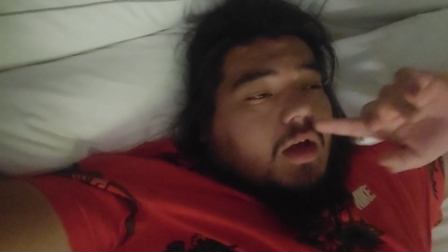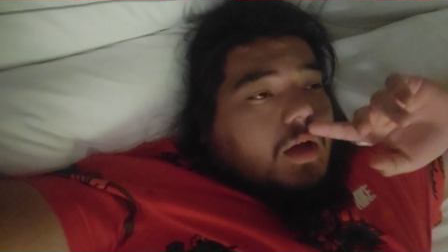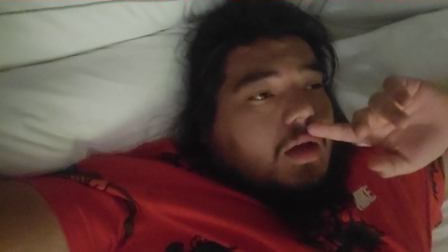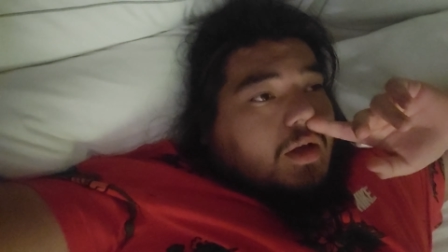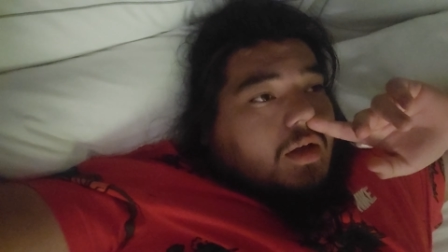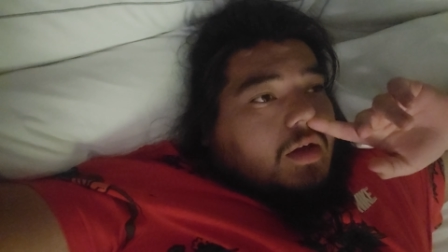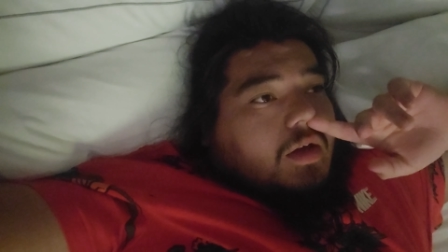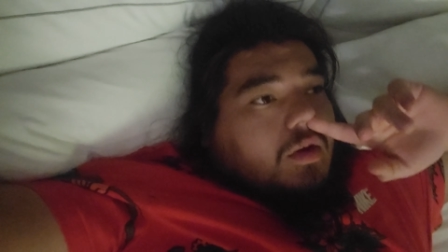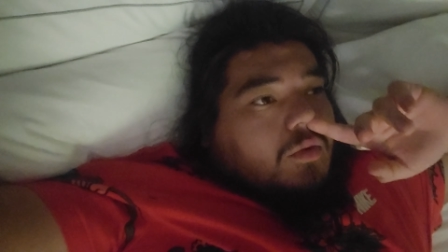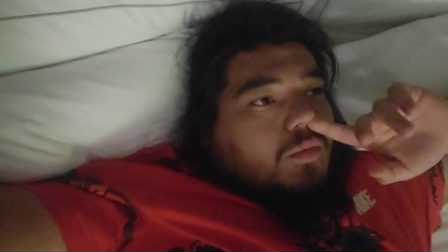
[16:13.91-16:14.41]

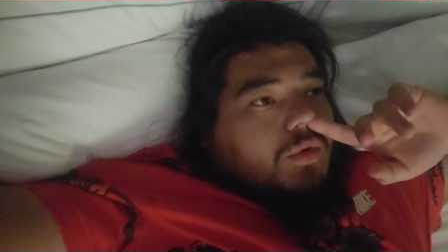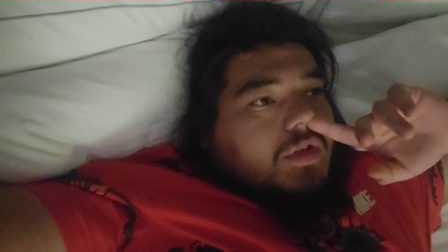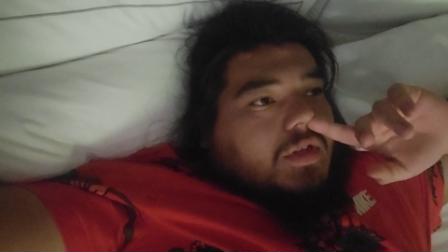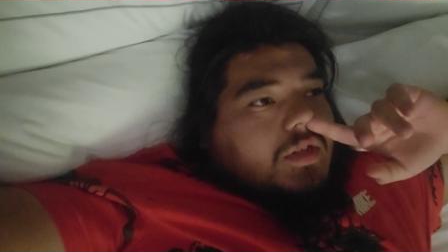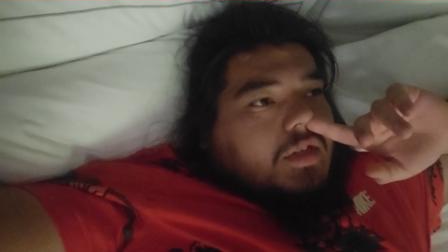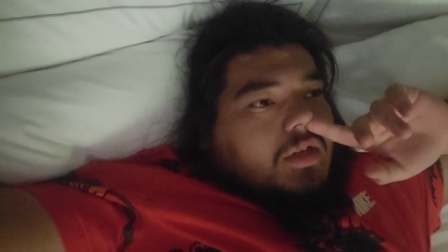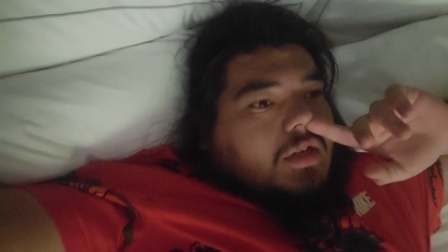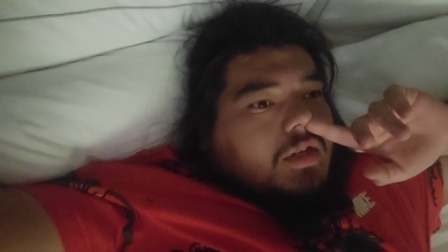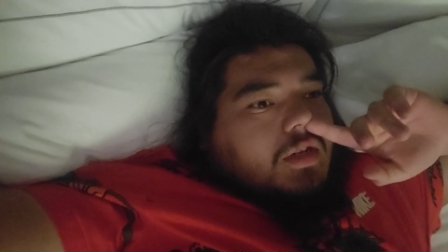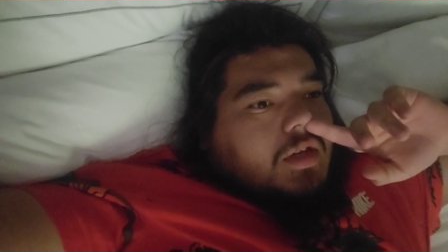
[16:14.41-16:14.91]
Uh, we
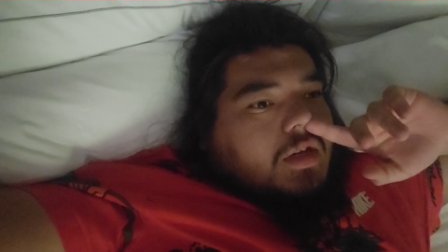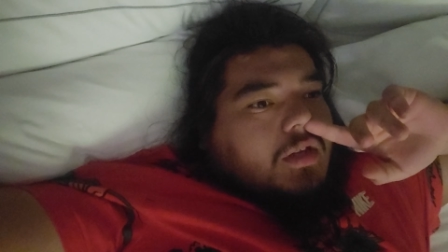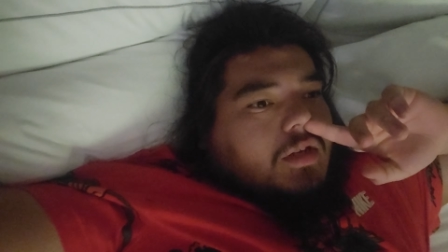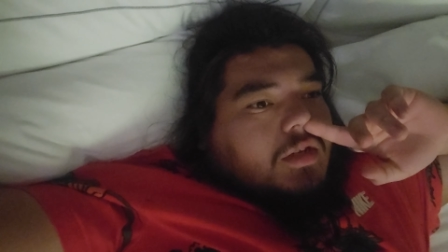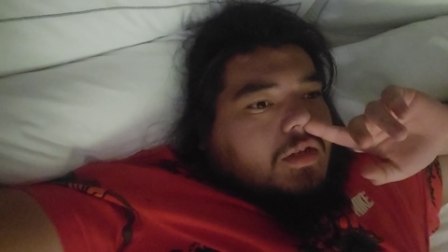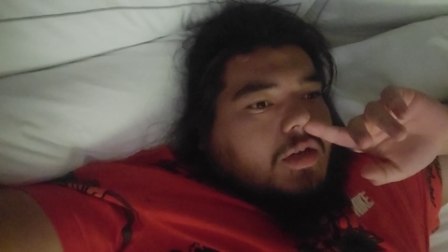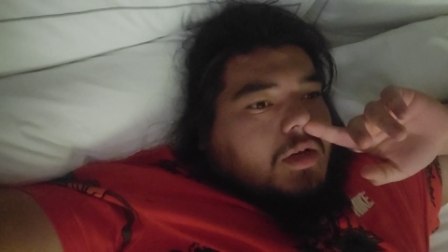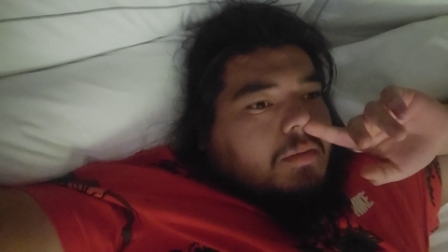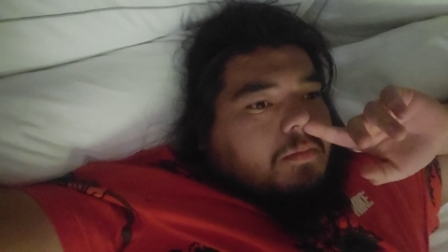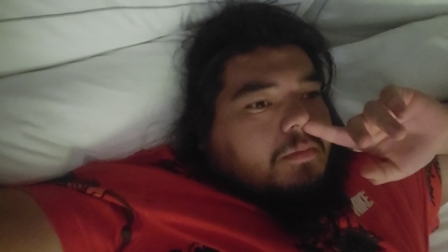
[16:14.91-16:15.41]
did
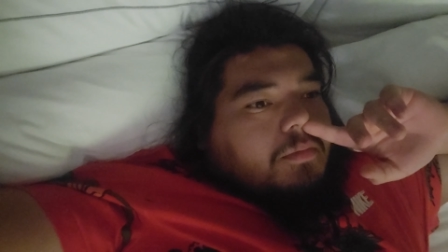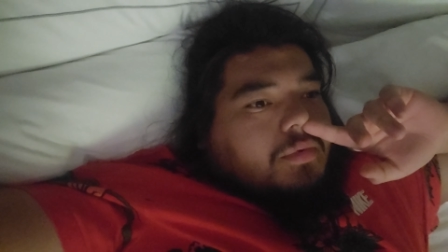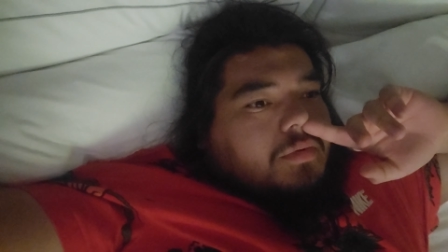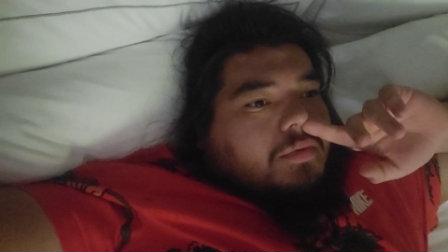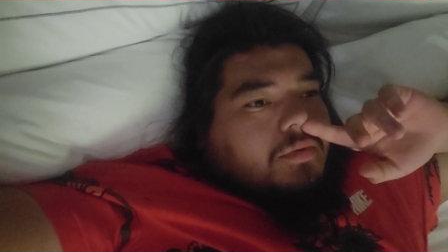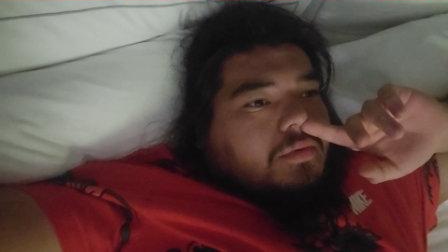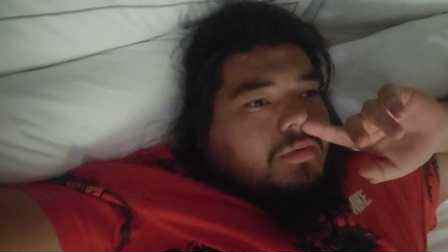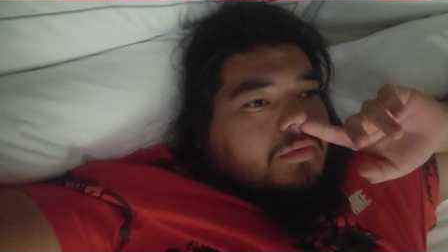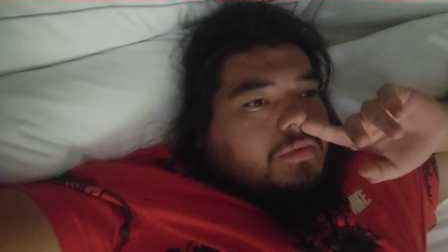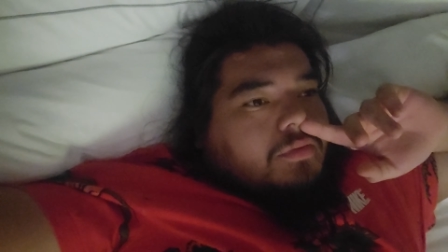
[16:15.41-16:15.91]
end up
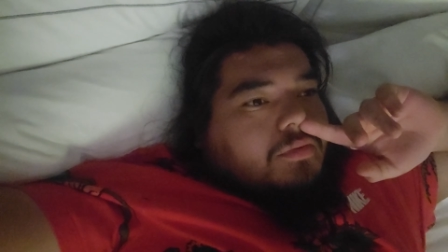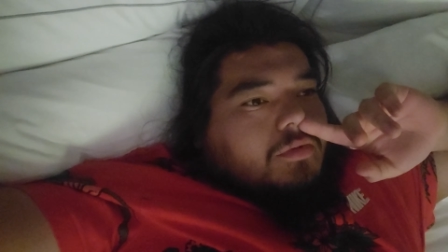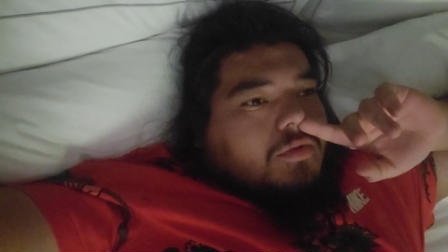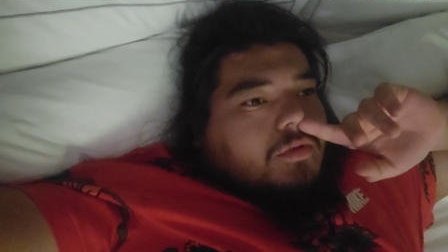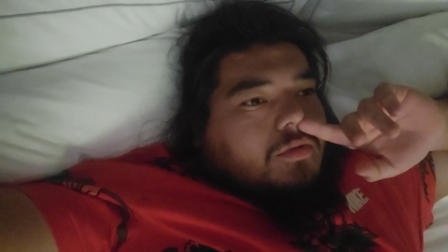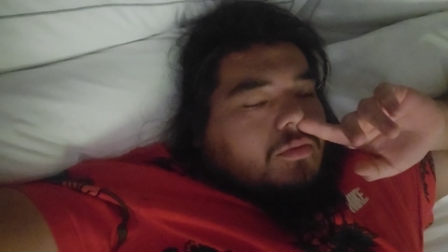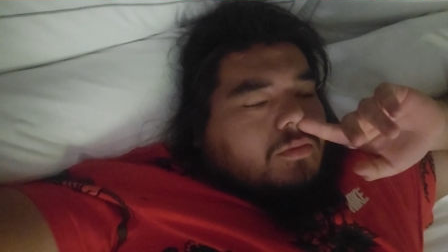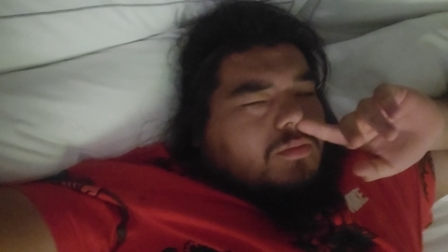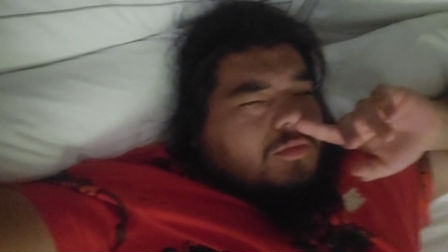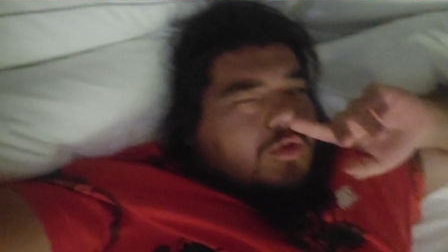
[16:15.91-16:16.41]

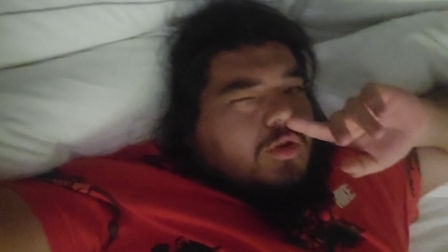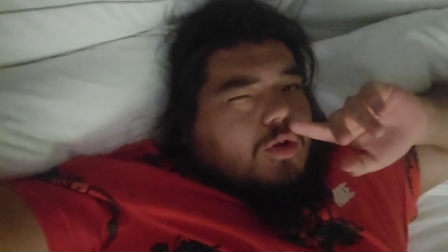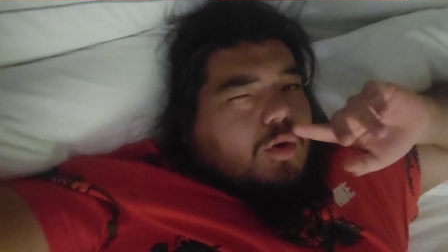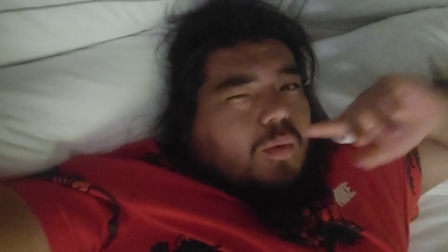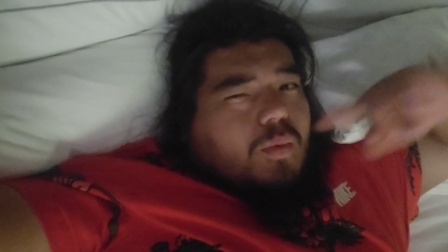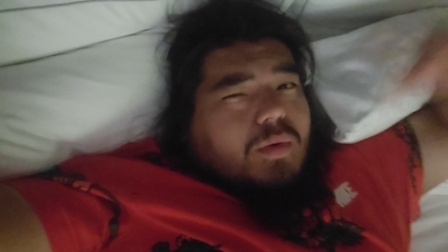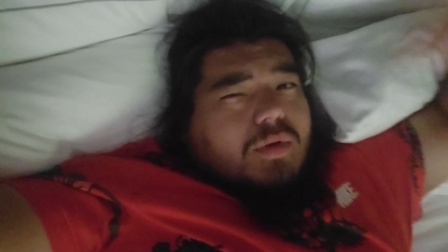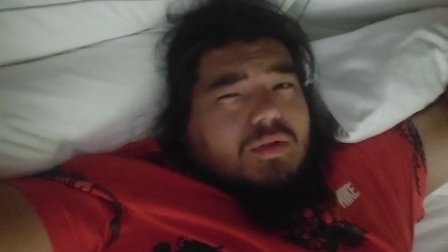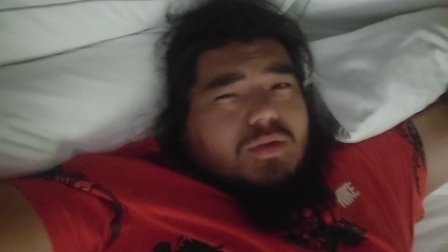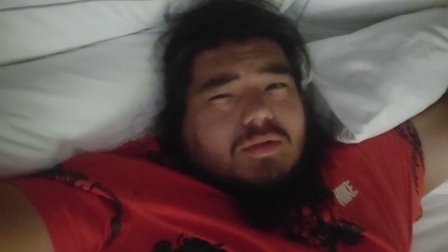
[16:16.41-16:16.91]

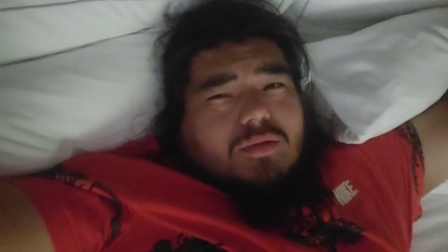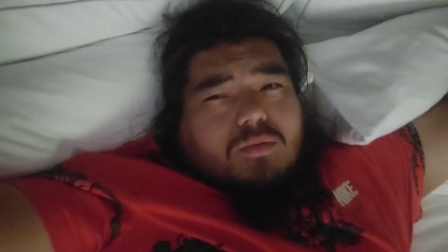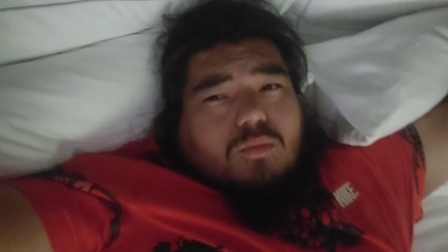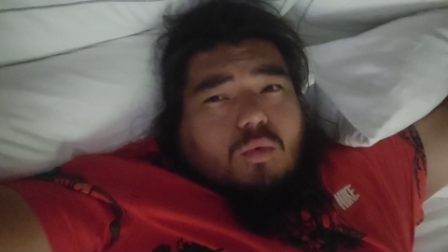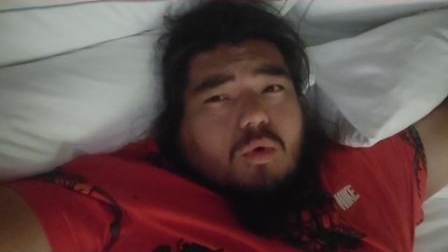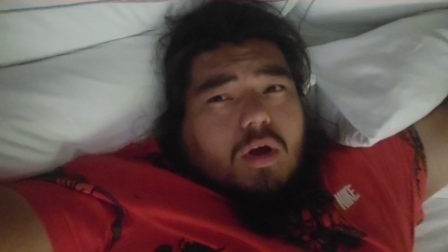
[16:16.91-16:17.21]
going,